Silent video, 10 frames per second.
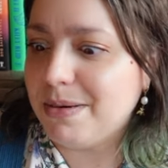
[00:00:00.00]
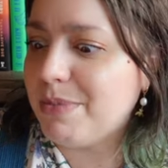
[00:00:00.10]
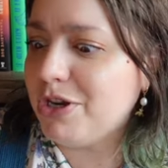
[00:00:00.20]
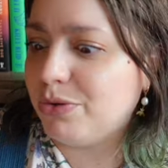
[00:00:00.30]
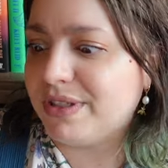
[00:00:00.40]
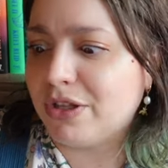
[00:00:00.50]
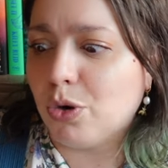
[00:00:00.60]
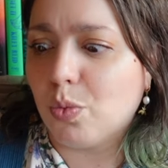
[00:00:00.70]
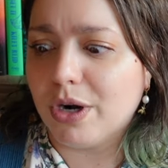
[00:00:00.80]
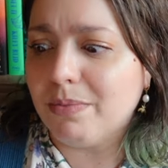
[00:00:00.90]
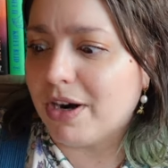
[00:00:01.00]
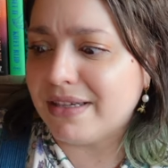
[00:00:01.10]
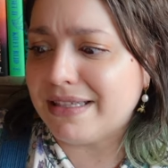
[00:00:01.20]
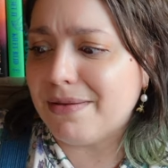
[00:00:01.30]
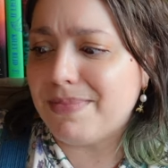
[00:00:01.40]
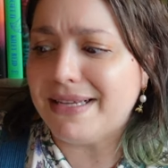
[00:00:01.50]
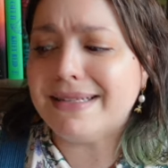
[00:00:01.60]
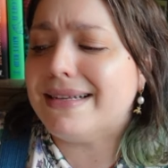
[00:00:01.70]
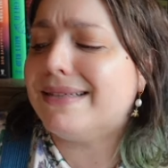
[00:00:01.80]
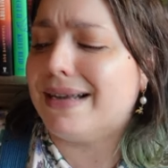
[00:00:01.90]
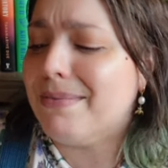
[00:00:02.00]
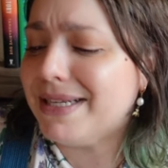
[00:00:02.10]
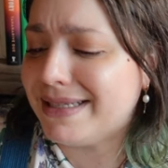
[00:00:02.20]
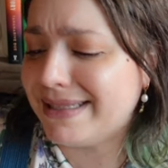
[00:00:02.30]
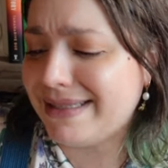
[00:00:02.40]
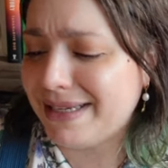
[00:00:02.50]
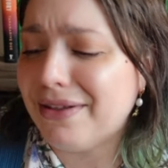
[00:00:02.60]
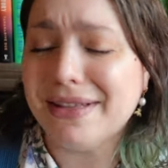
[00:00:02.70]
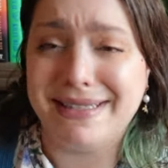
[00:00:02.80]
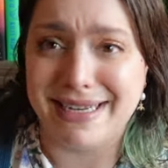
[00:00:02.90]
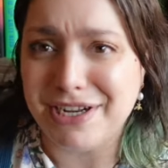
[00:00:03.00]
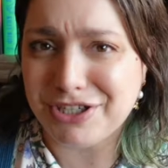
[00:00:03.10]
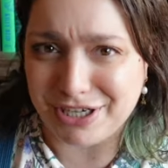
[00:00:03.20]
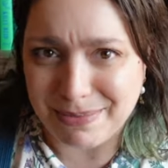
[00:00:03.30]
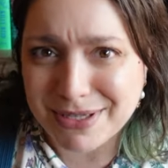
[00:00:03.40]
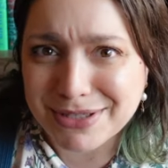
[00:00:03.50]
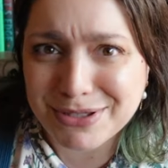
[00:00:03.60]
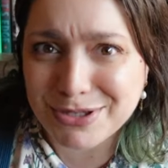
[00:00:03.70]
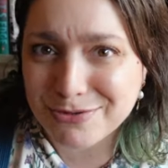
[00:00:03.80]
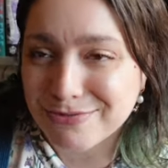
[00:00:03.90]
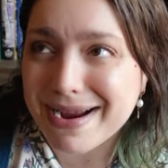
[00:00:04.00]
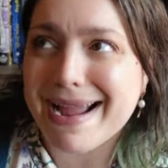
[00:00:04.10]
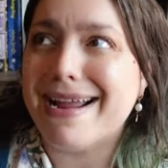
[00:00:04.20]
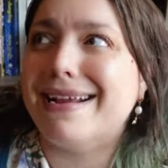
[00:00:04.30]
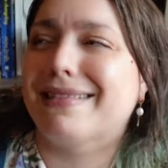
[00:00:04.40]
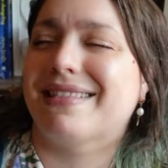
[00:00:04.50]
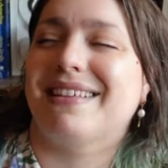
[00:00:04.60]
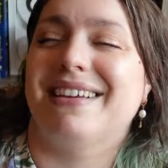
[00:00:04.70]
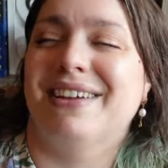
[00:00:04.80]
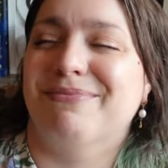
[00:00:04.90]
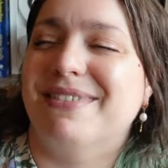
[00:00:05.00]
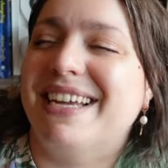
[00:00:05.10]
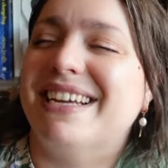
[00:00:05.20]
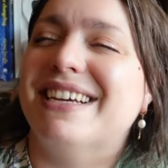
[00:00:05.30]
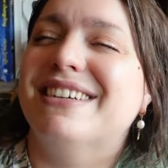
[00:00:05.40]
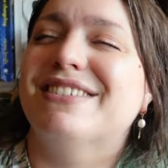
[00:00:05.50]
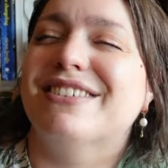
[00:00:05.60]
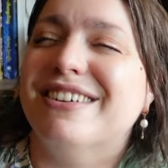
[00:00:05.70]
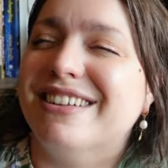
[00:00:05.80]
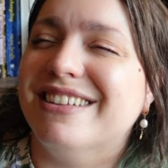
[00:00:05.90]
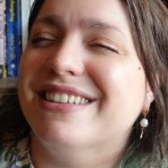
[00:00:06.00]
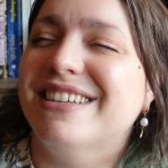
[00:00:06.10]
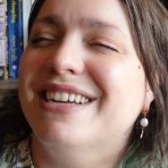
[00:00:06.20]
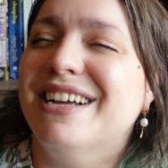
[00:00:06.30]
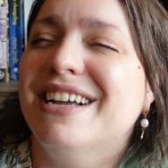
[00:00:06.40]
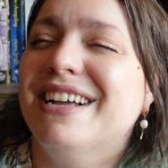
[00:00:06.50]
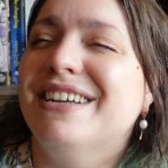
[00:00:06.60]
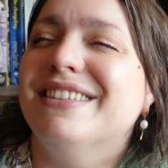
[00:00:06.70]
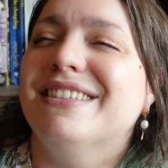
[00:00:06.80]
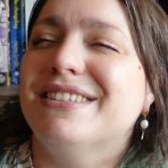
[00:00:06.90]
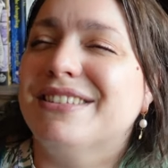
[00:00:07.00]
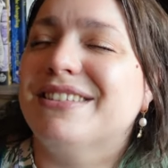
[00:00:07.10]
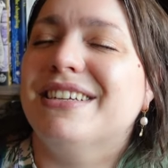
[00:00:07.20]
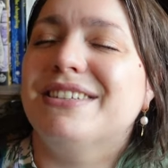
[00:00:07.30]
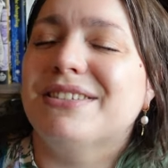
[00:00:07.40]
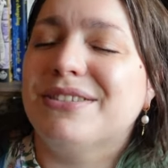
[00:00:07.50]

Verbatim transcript: he'd been using the Wyrdmarks on the beast they summoned to steal the dead champion's strength like, girl, this, it's